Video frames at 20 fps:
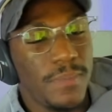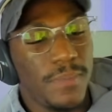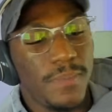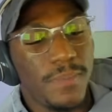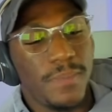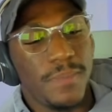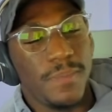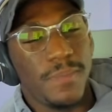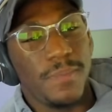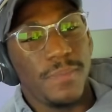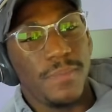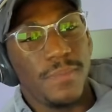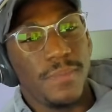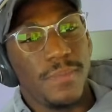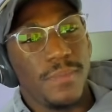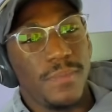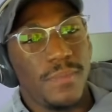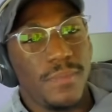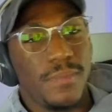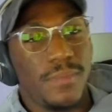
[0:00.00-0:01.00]

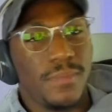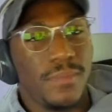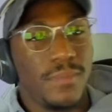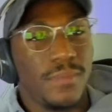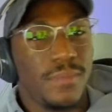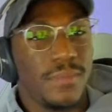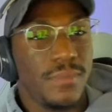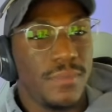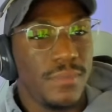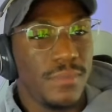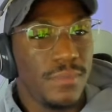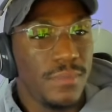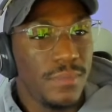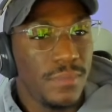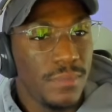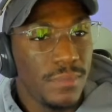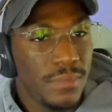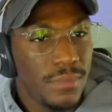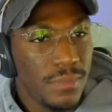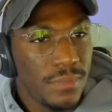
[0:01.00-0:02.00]

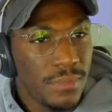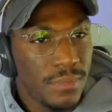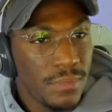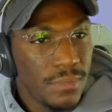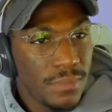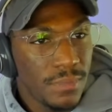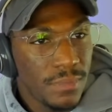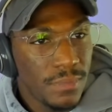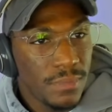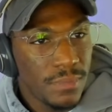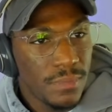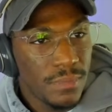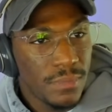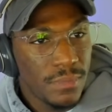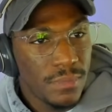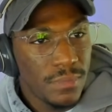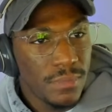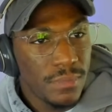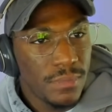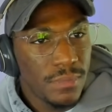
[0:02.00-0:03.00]

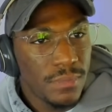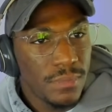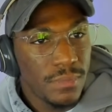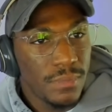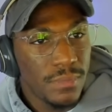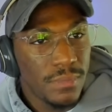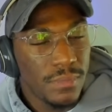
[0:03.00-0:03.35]
The person shown says nothing.